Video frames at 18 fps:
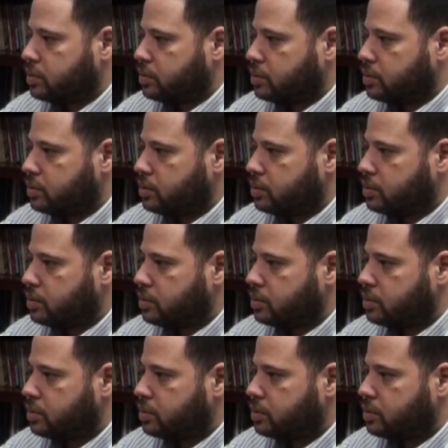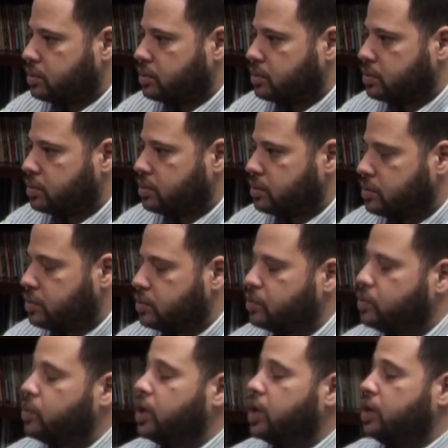
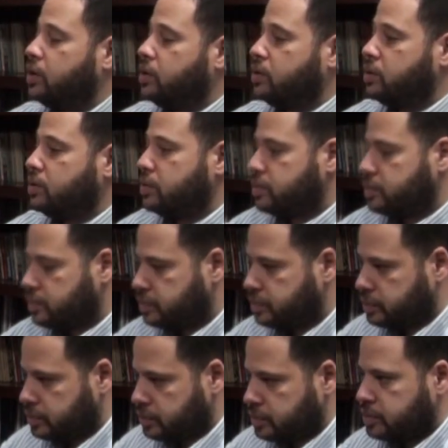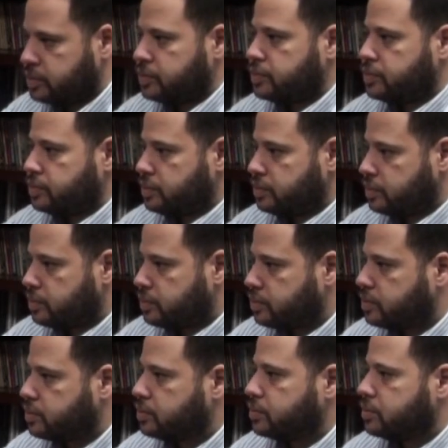
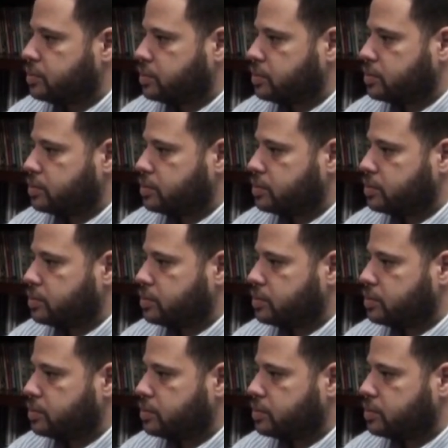No words are spoken by the person on screen.